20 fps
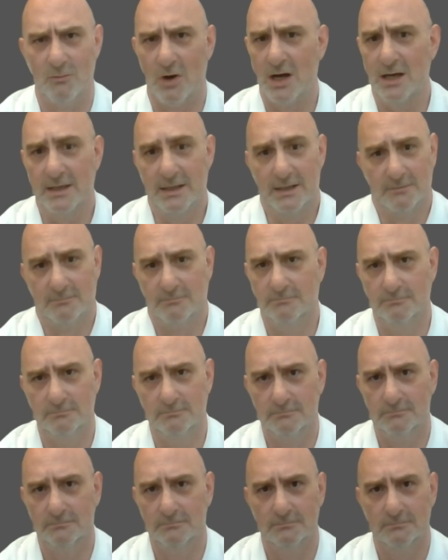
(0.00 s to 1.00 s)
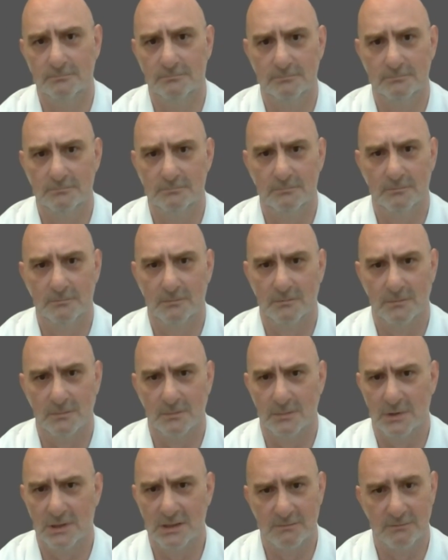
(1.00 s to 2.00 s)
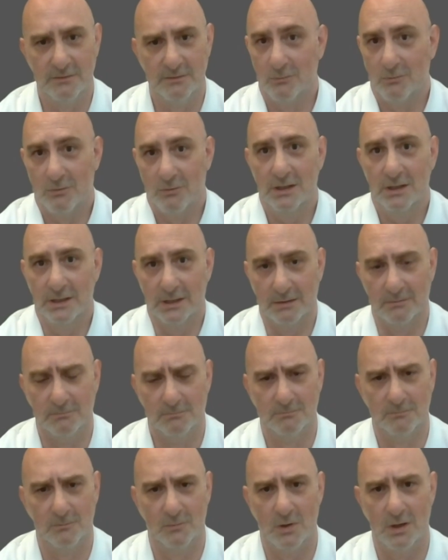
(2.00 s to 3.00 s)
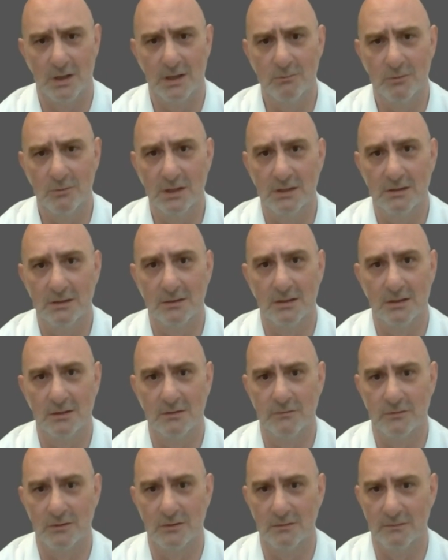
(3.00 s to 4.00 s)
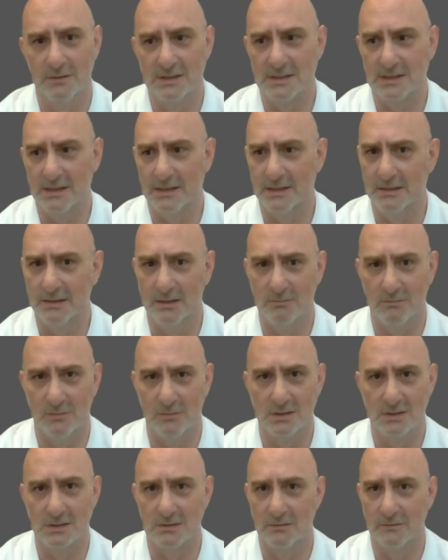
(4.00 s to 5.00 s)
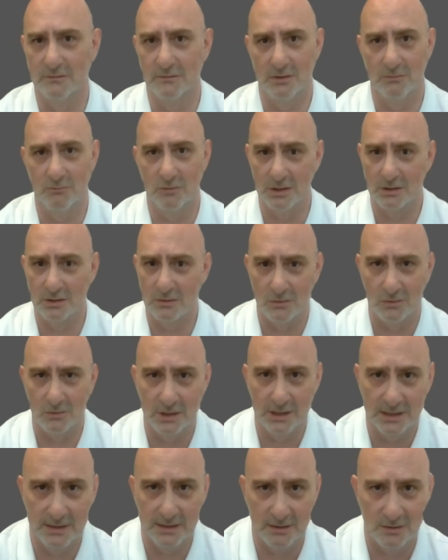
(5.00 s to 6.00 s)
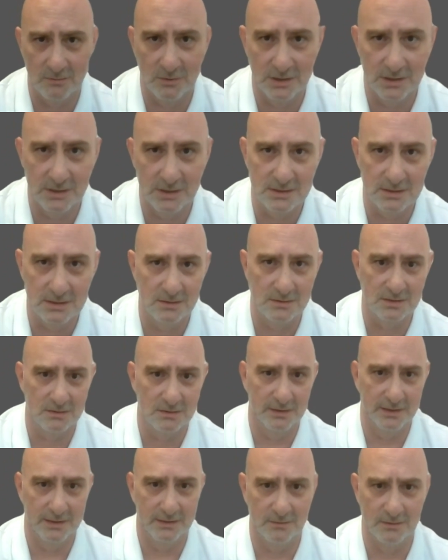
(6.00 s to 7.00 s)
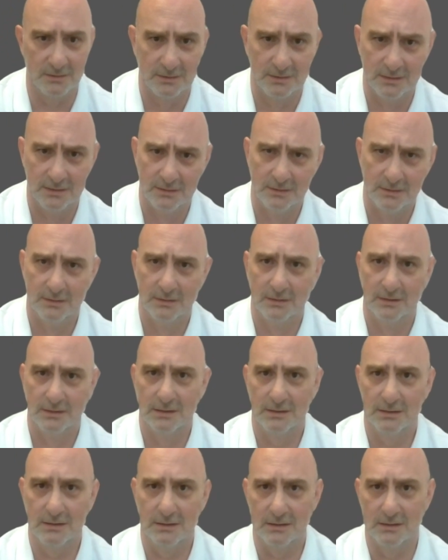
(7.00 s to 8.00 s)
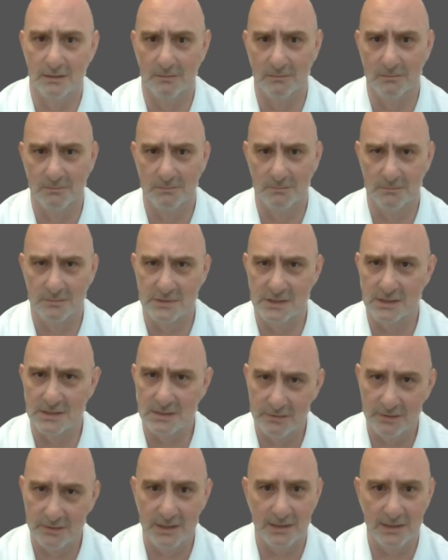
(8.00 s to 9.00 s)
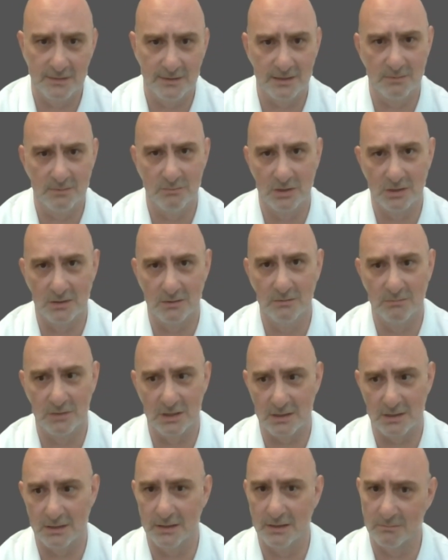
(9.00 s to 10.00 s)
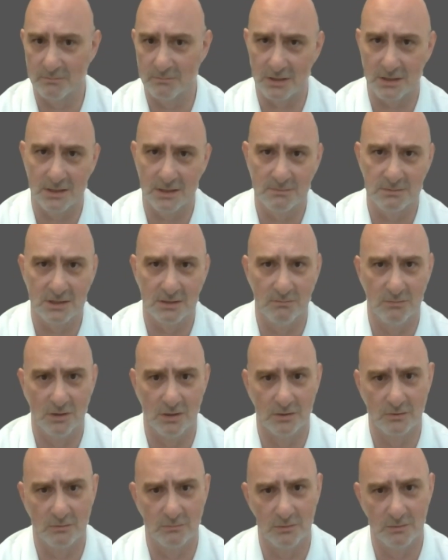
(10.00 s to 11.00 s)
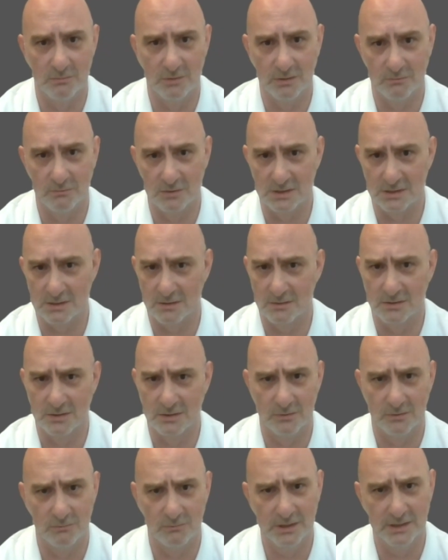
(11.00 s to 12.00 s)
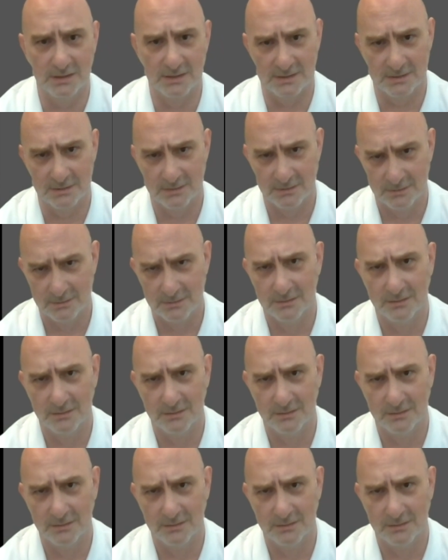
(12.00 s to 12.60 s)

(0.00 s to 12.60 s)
Why? Why? Why would you go through this 18 months of, I wouldn't call it hell, but it's close to hell, just to get that maroon beret and perhaps a blonde woman who strokes your wings?